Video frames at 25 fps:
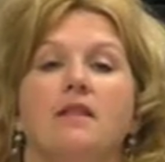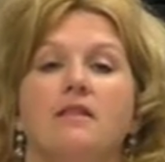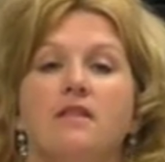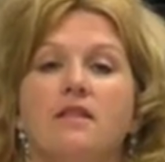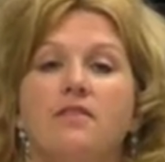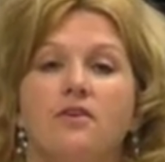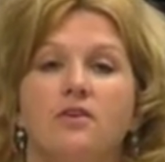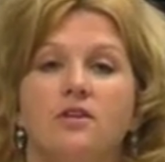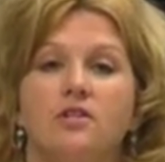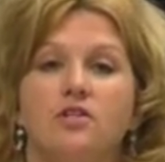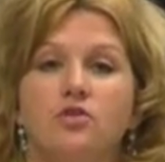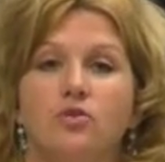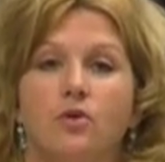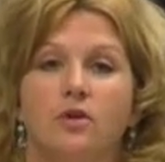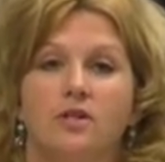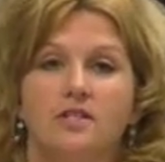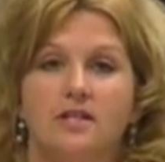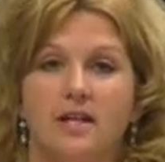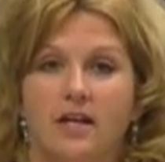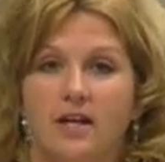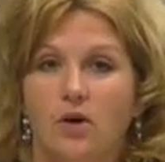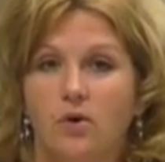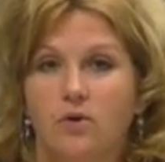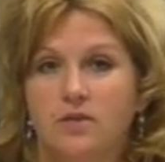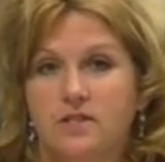The third source
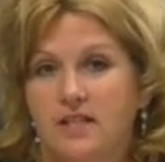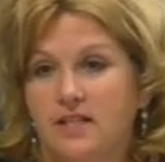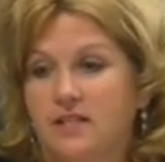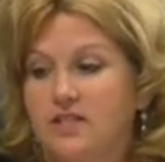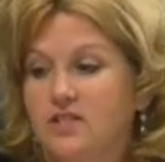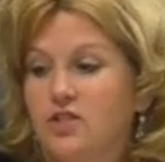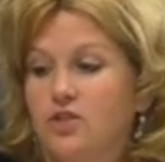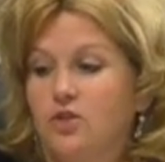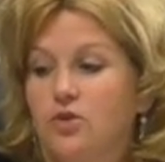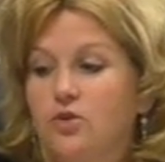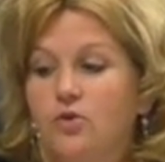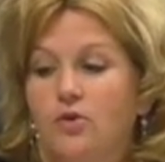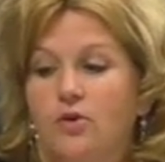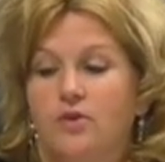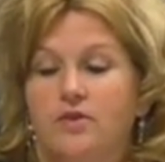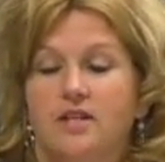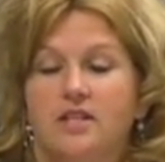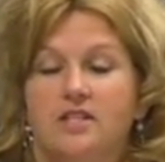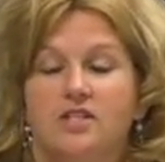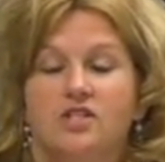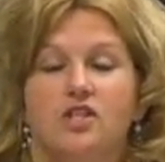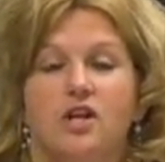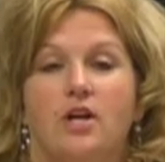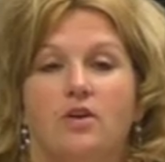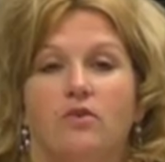that goes into
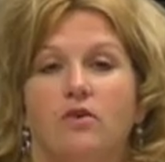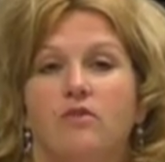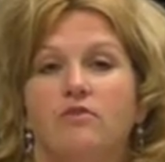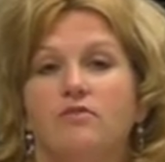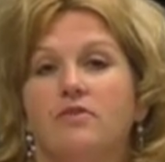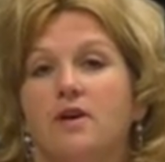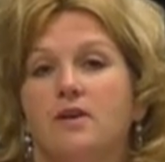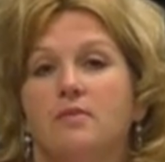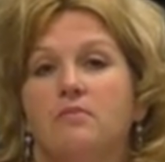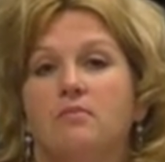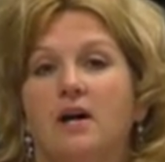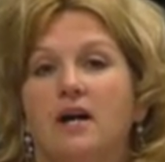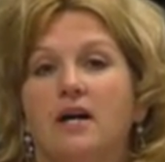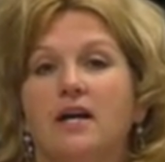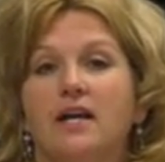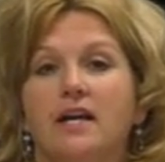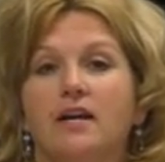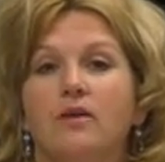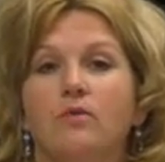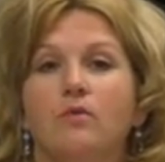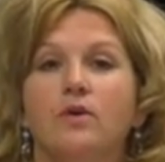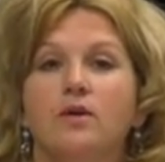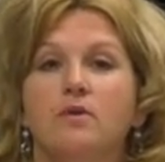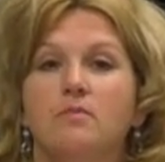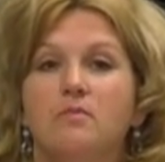this general fund
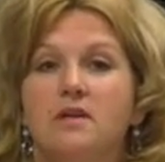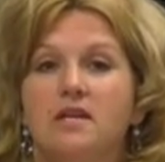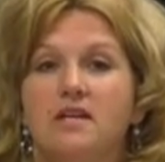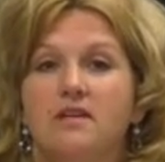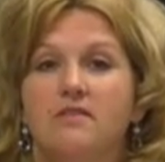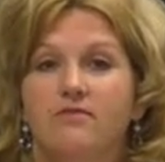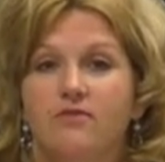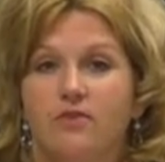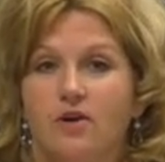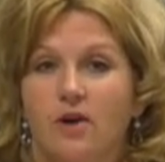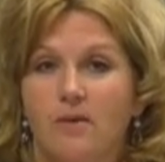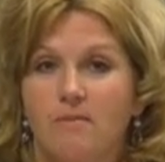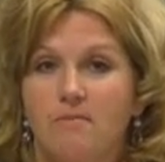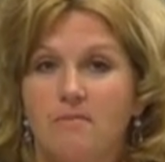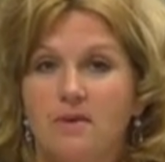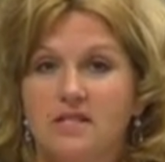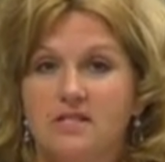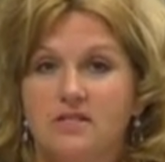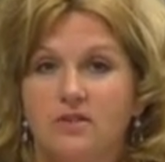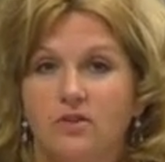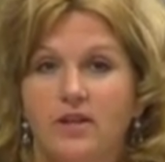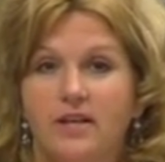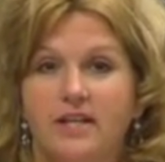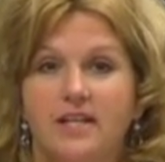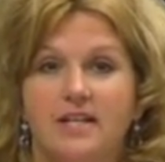bucket would be from
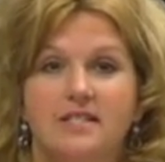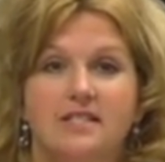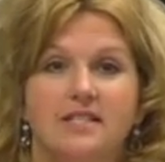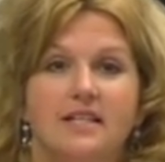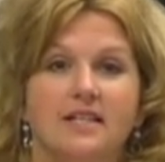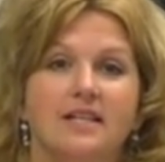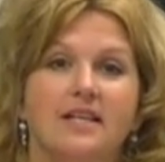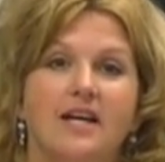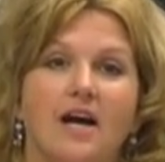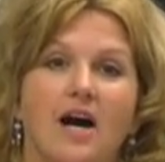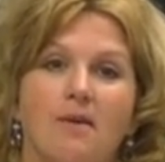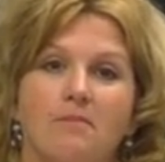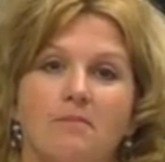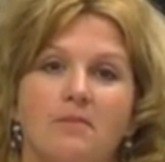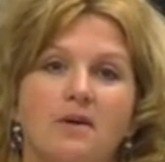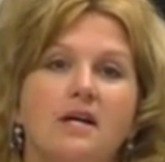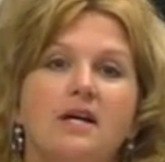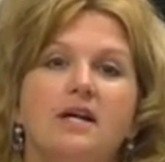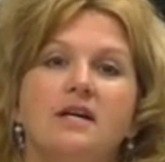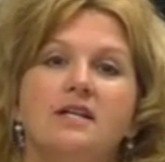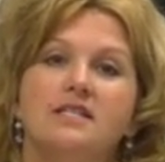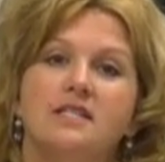miscellaneous income.